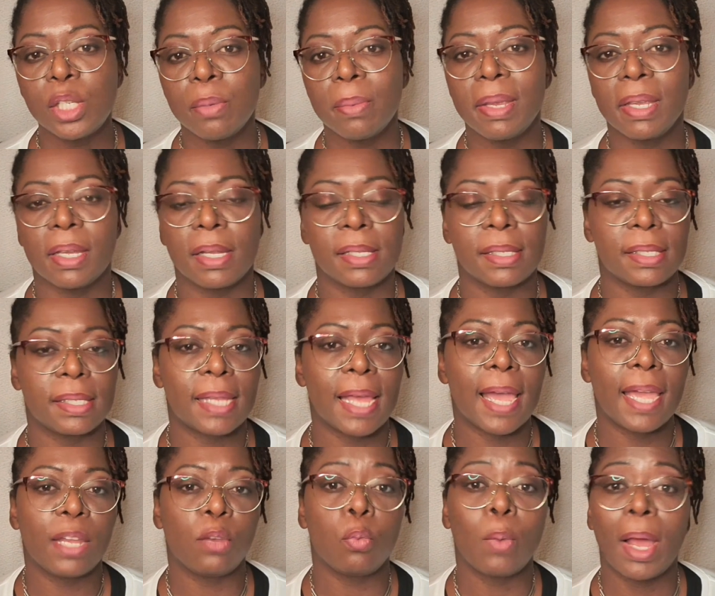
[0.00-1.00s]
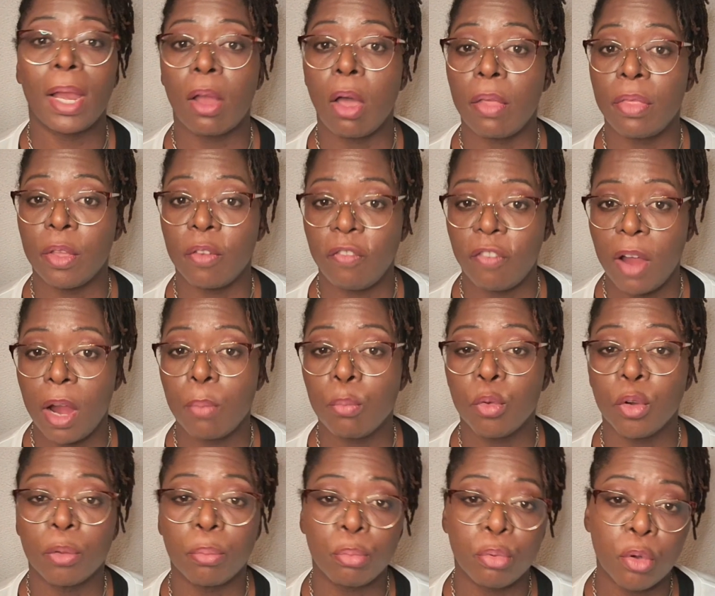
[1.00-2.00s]
Jamaicans died while on the farm
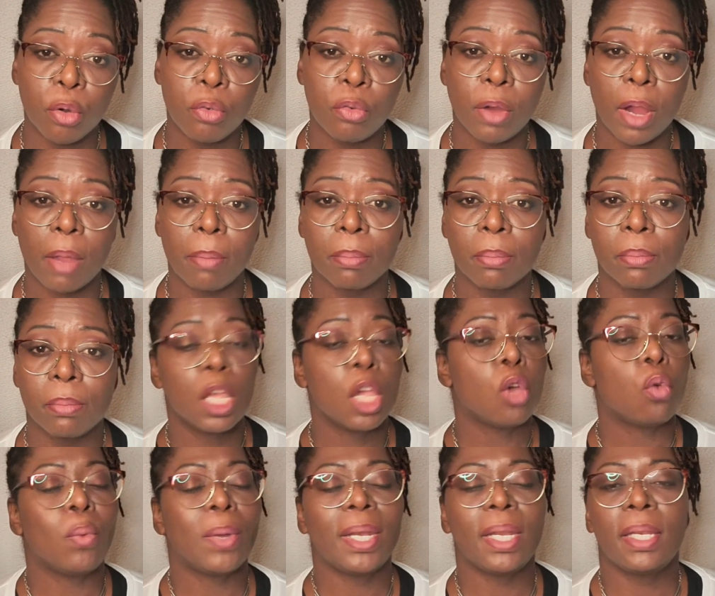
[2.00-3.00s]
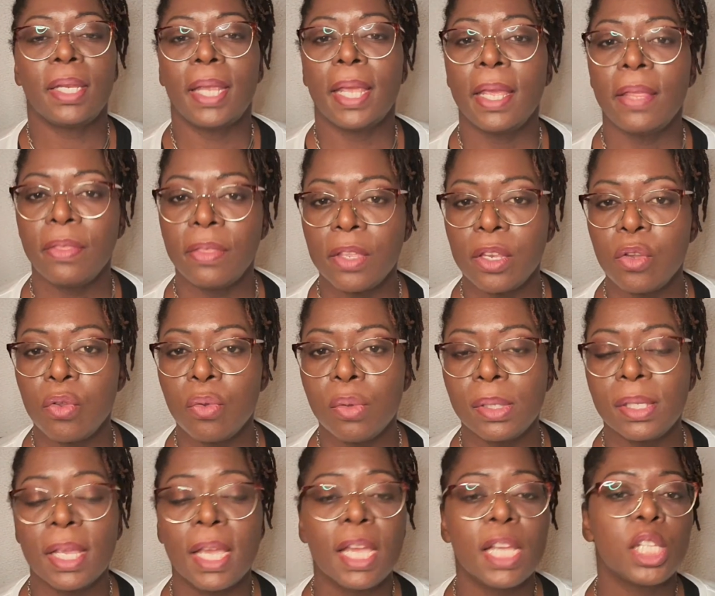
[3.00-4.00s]
work program. When it hit the
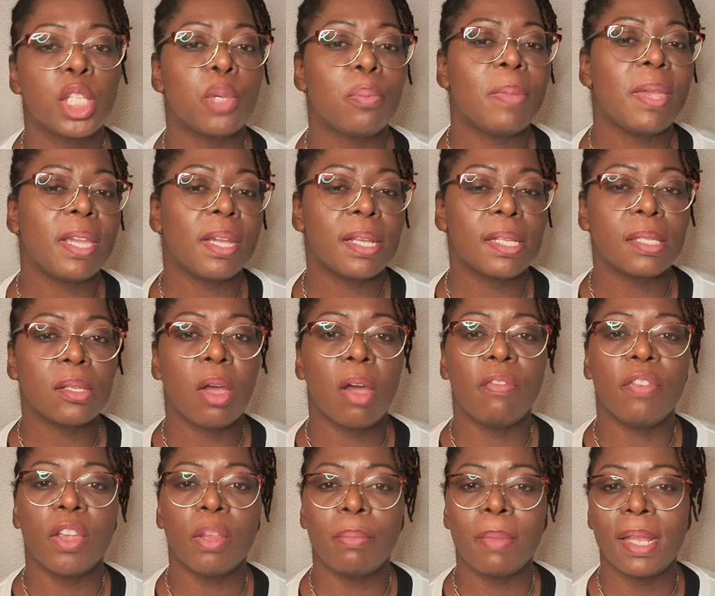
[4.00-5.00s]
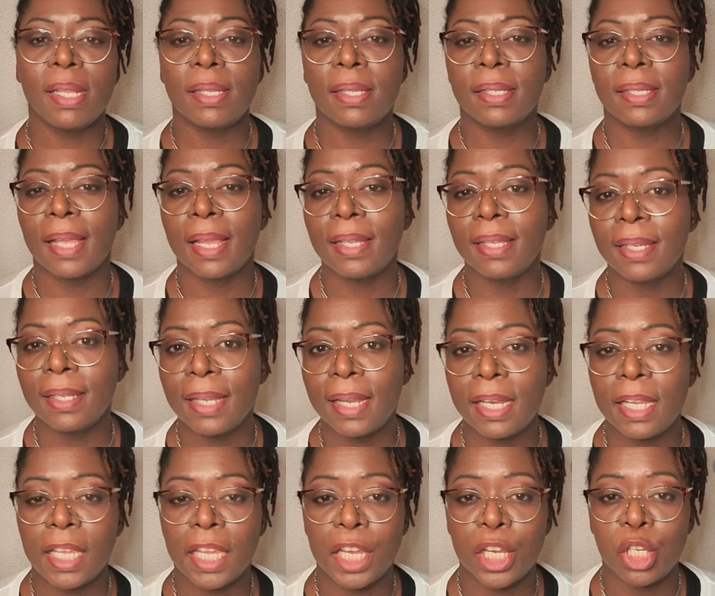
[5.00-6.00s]
news, Jamaica's government sent a
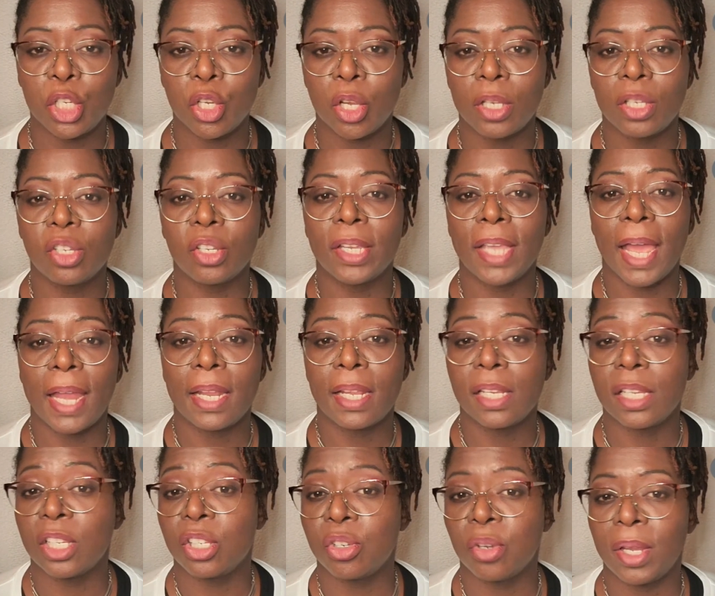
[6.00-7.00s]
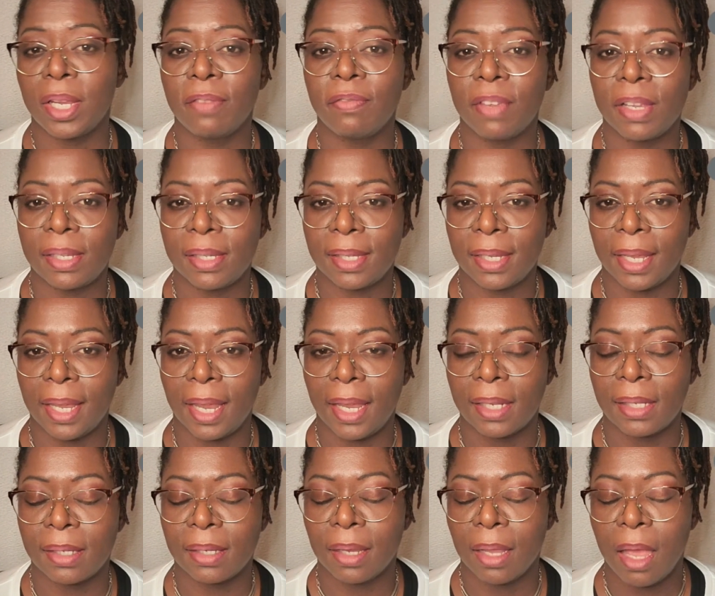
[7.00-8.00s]
delegation to Canada to
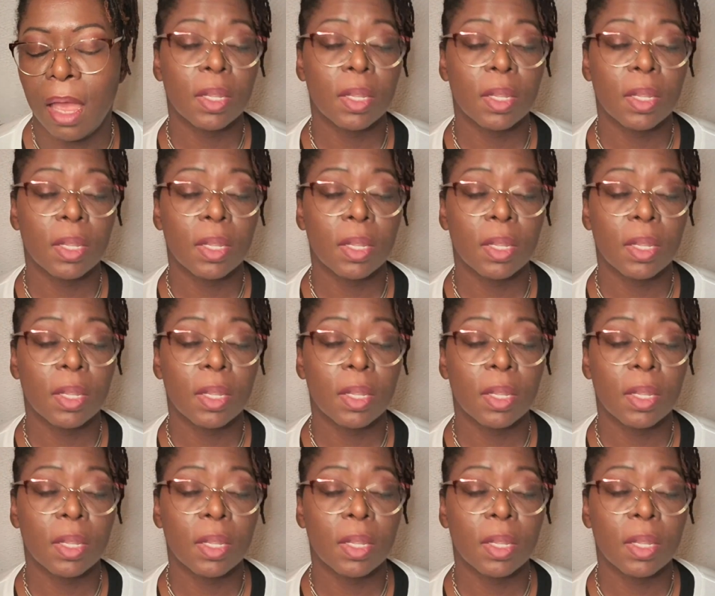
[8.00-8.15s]
investigate.